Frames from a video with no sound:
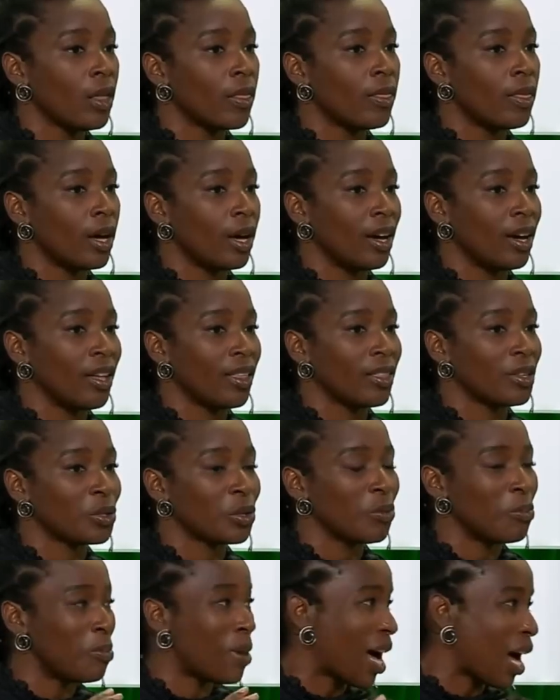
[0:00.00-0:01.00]
the
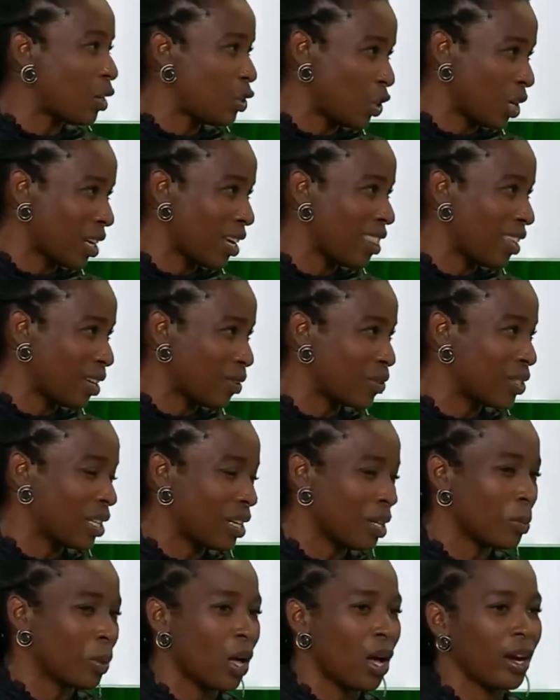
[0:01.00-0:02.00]
sort of magic, I think, of
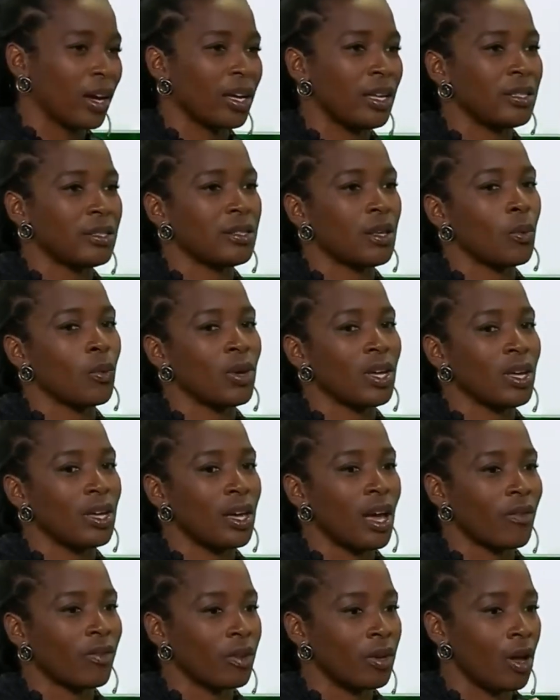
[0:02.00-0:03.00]
Cityblock is that we
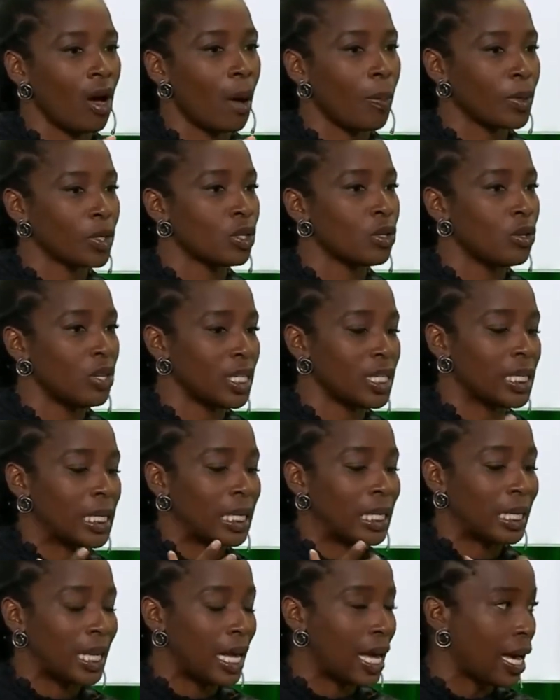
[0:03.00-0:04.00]
have an opportunity to
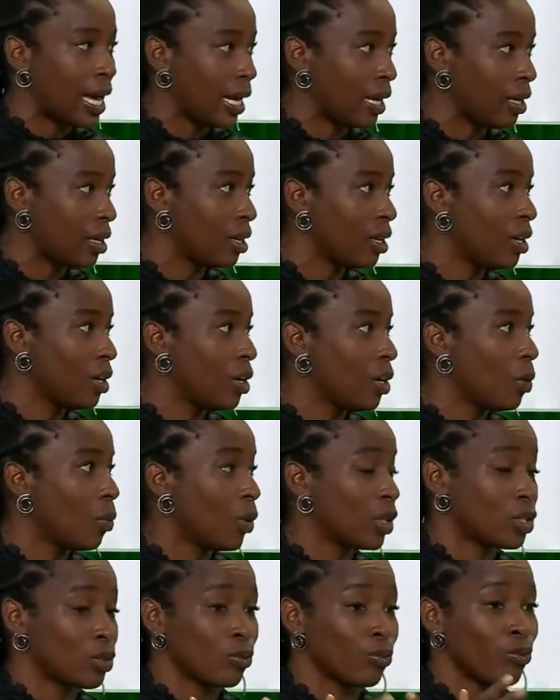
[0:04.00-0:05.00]
align
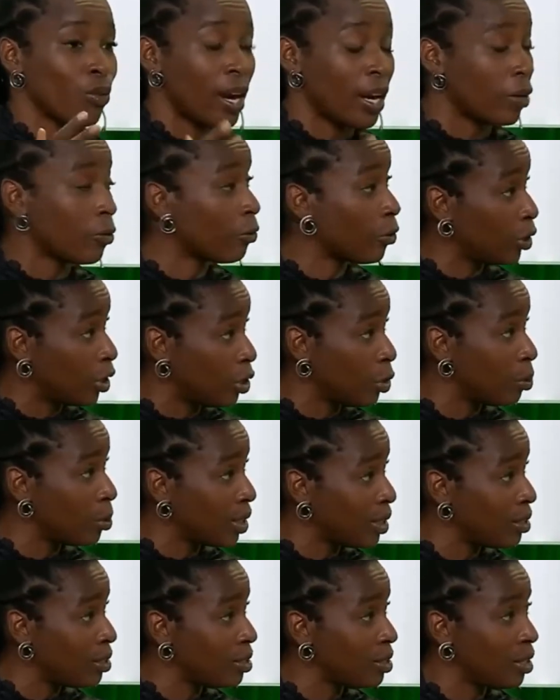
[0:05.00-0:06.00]
what's right for
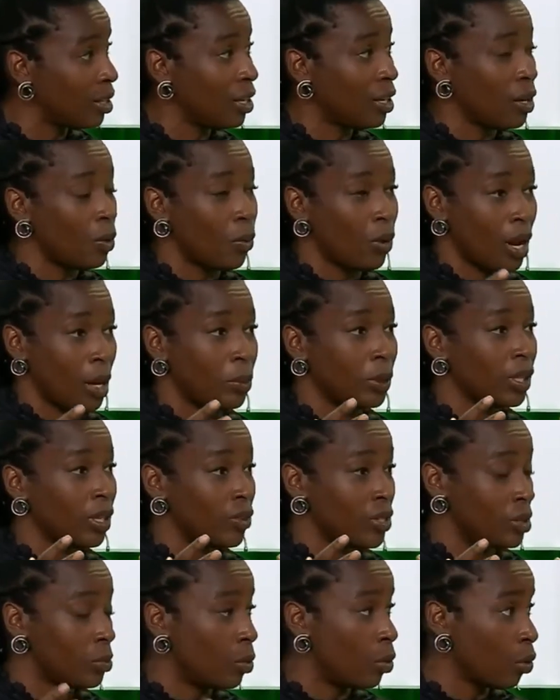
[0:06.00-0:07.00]
humans, what I believe
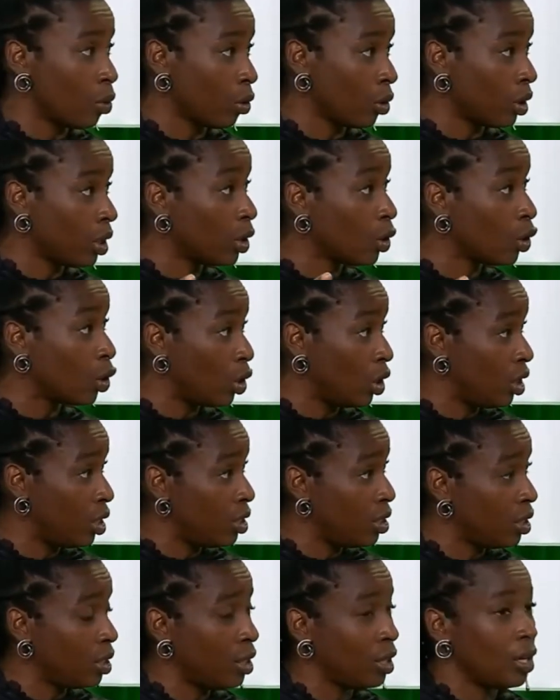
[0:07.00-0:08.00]
is moral and
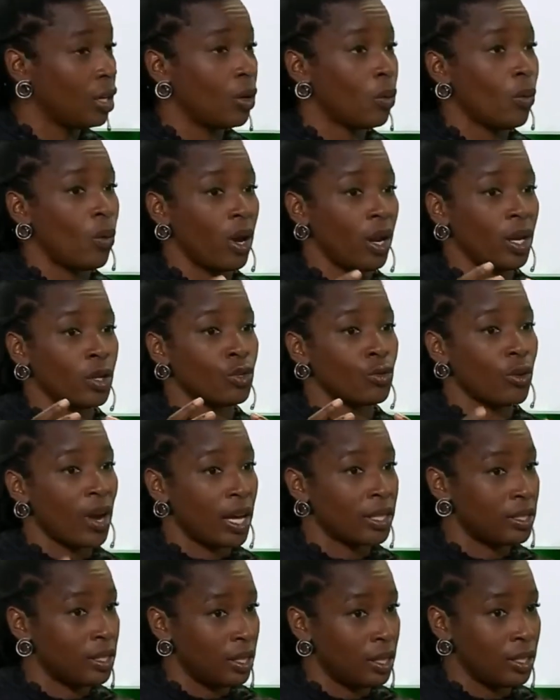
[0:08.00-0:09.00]
good, what
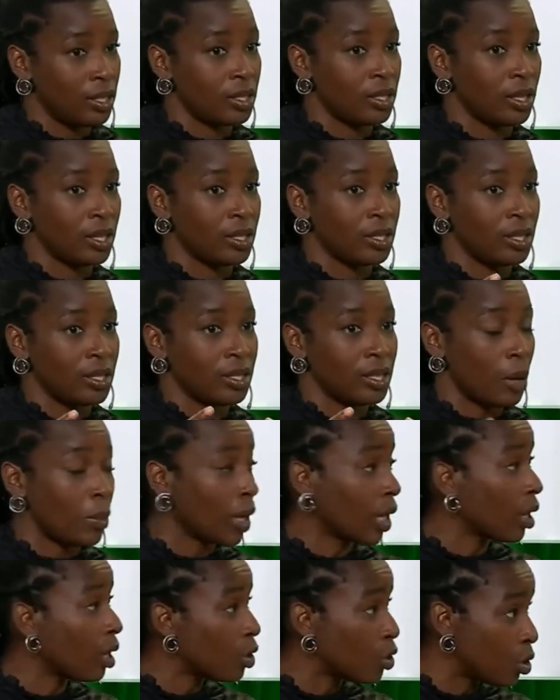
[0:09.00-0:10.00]
addresses
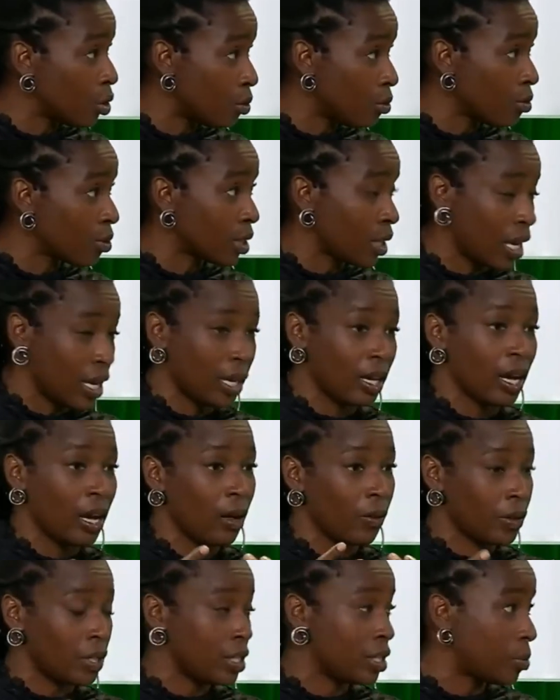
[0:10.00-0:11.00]
systemic issues like
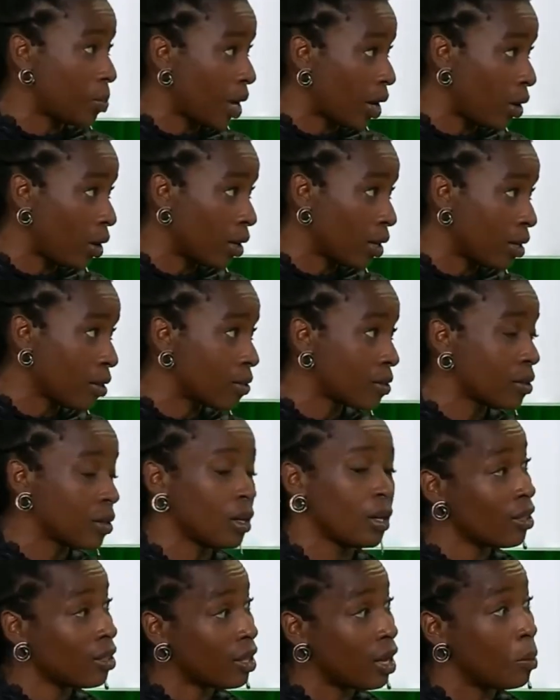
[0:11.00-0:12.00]
health disparities,
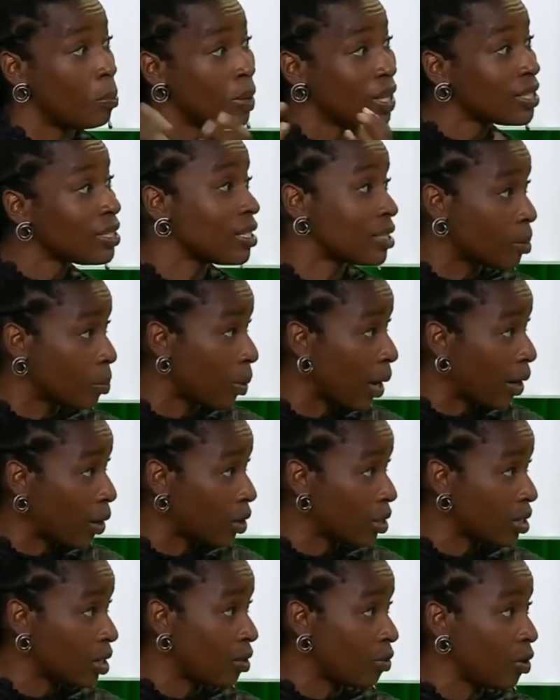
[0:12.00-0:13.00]
with a business
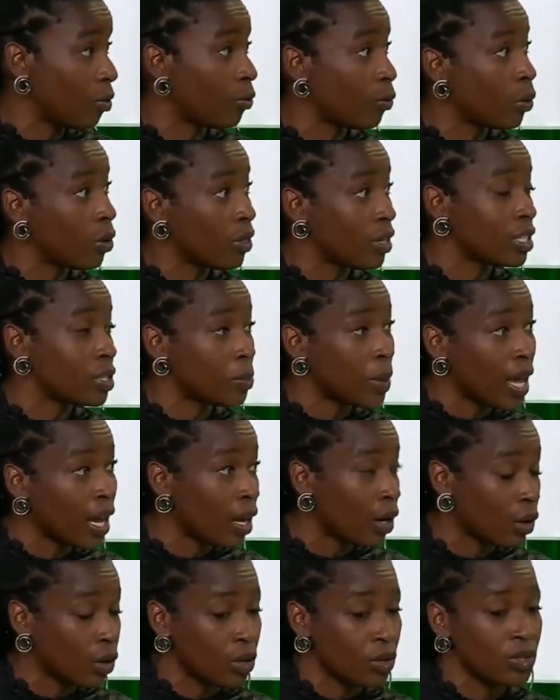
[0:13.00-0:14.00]
imperative. And for these
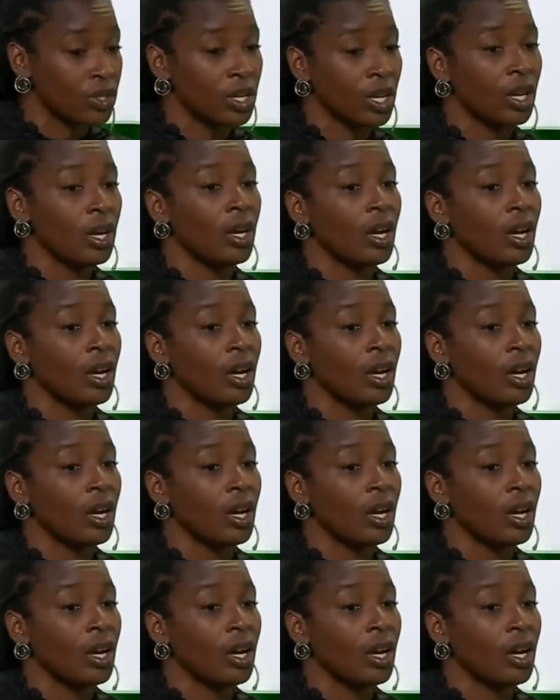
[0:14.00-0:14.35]
payers,